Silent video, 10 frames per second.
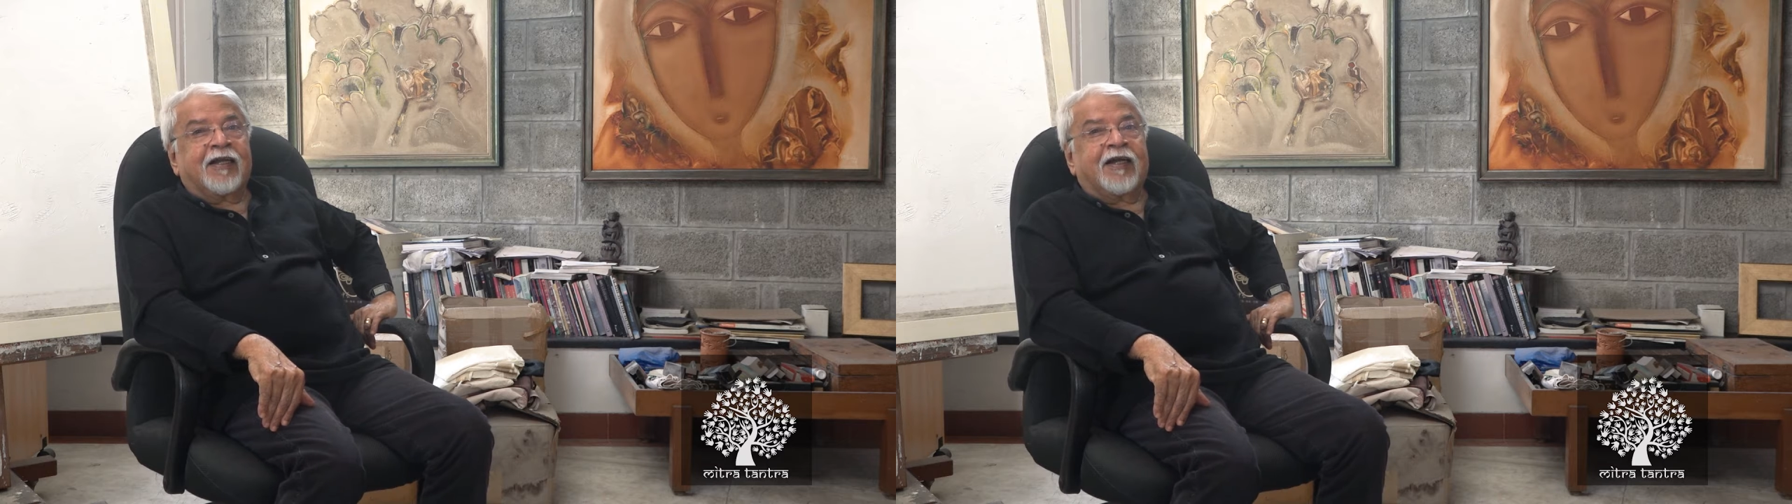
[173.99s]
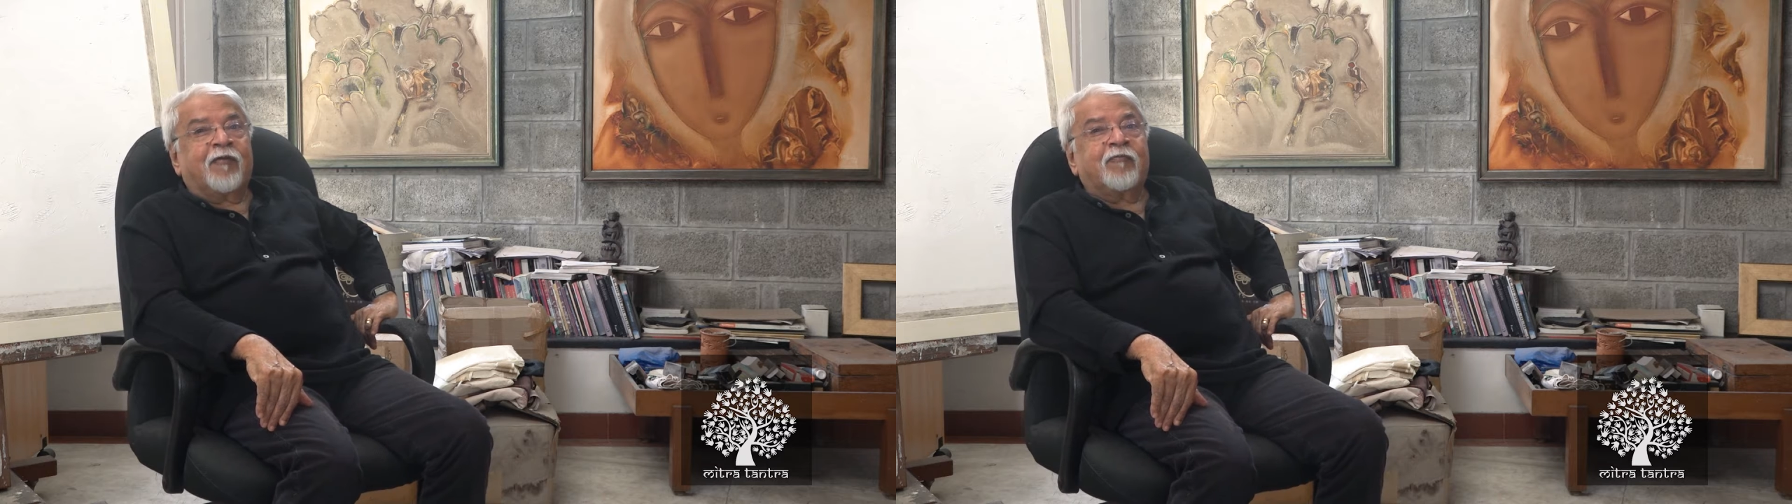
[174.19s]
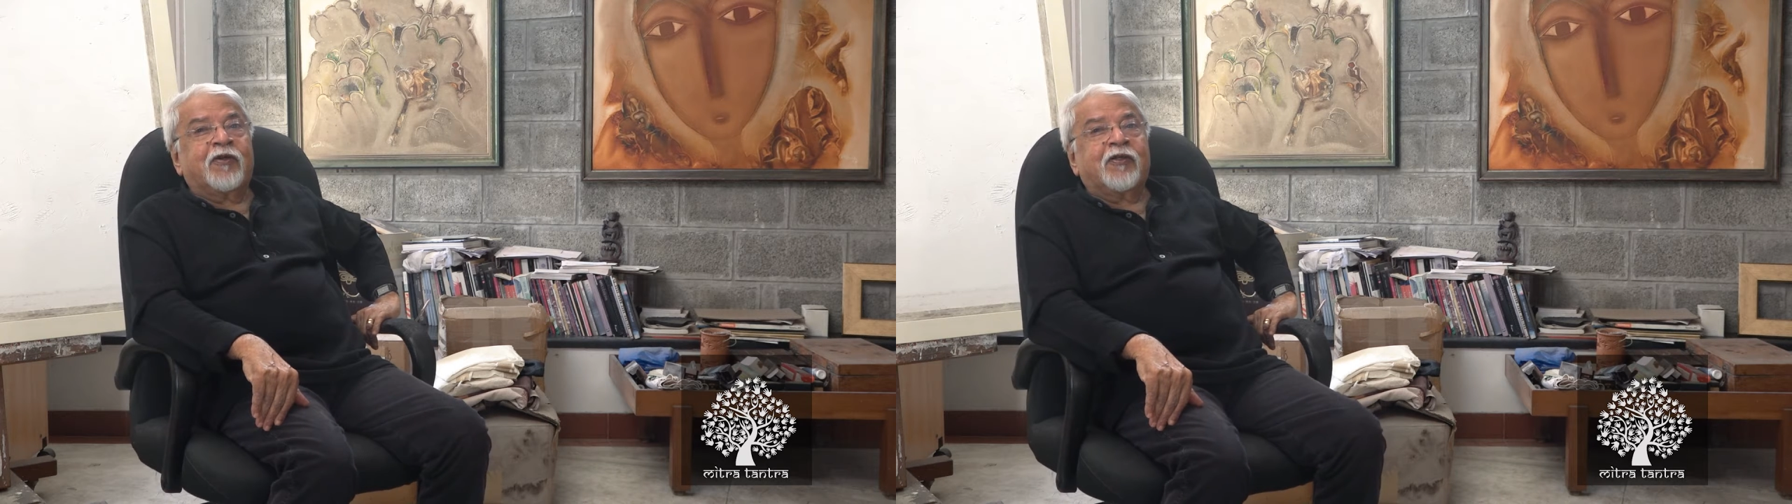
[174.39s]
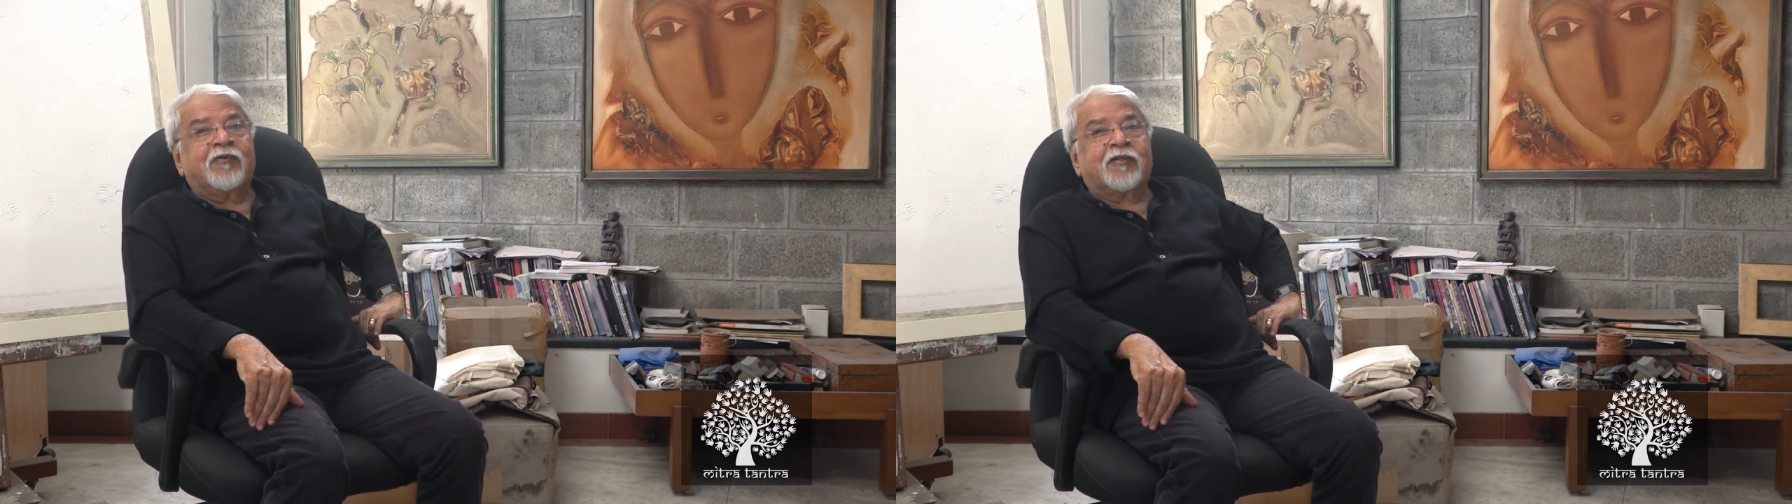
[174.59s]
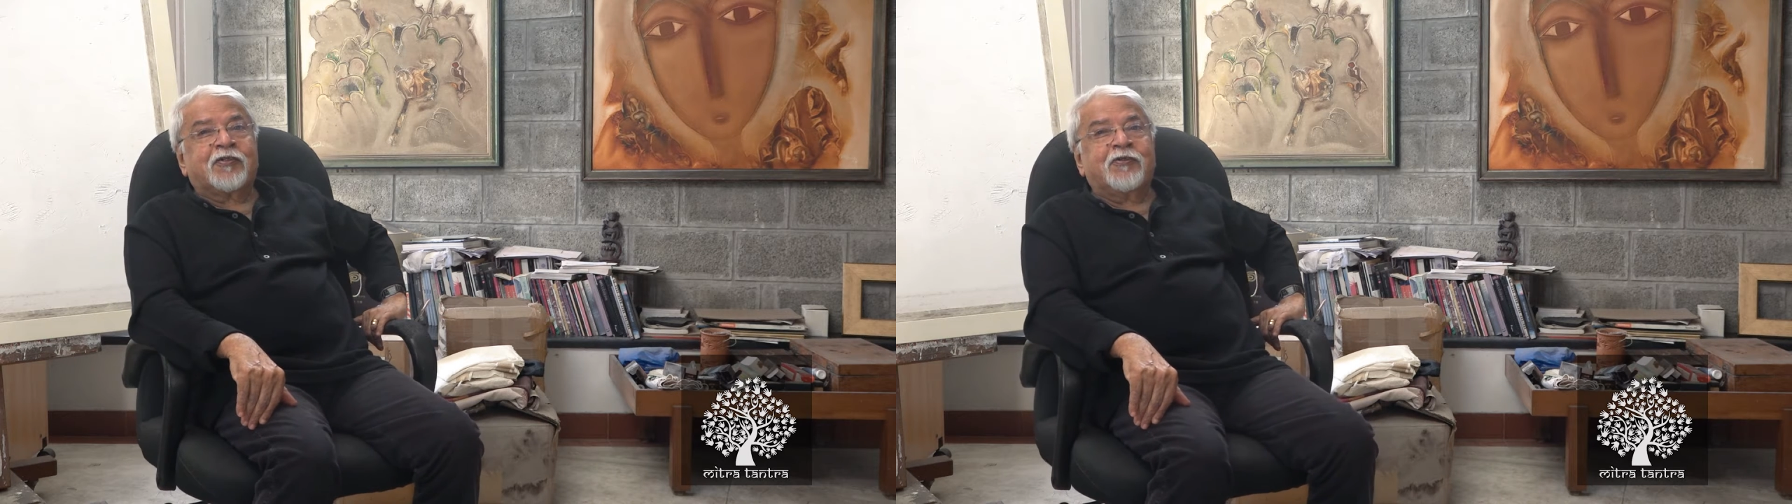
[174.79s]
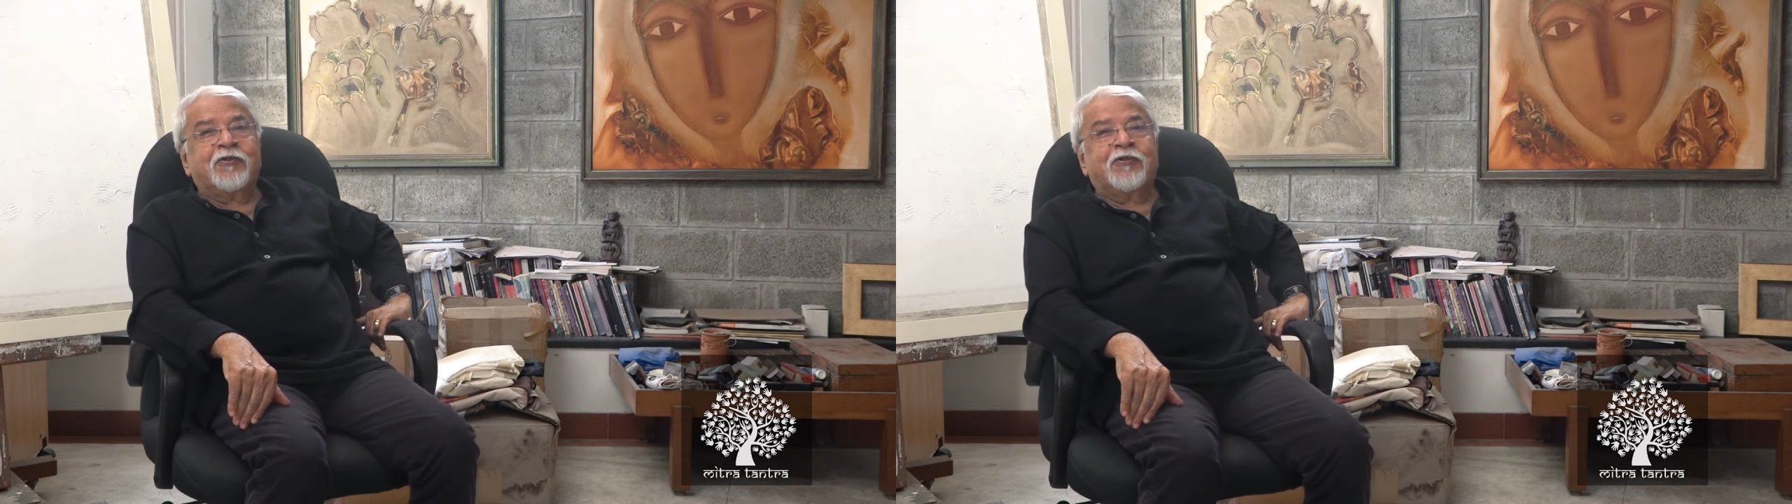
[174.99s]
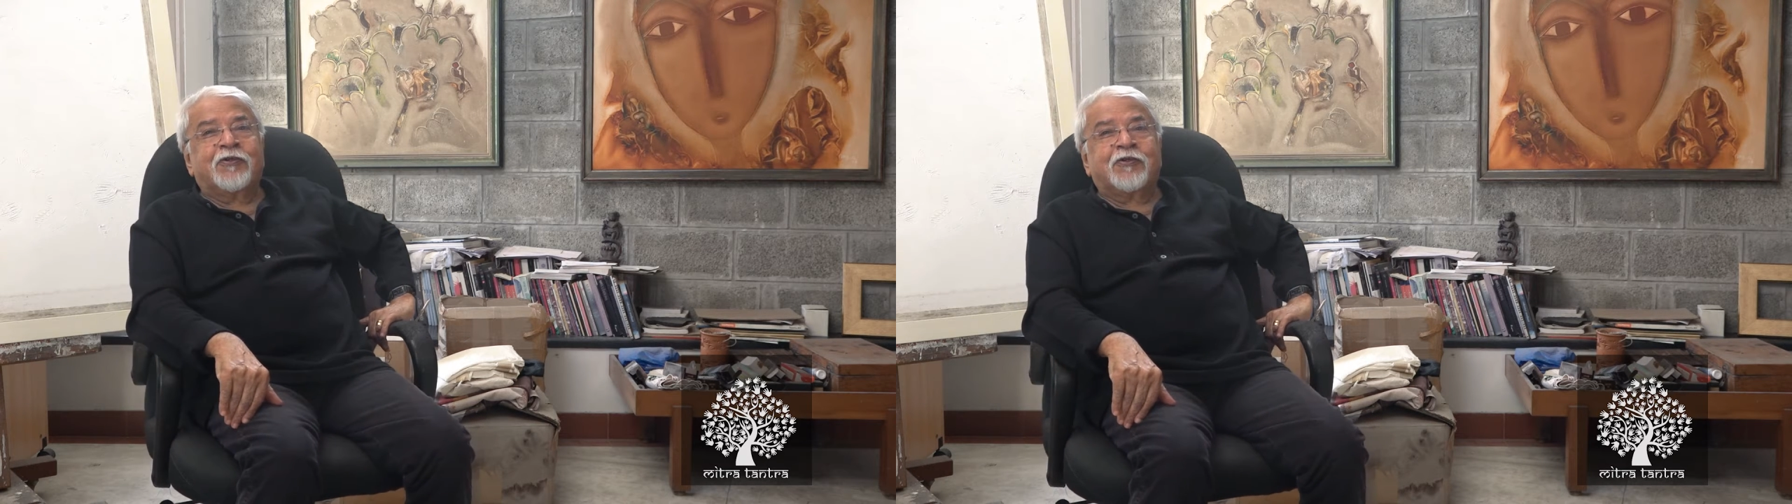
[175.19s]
come to your studio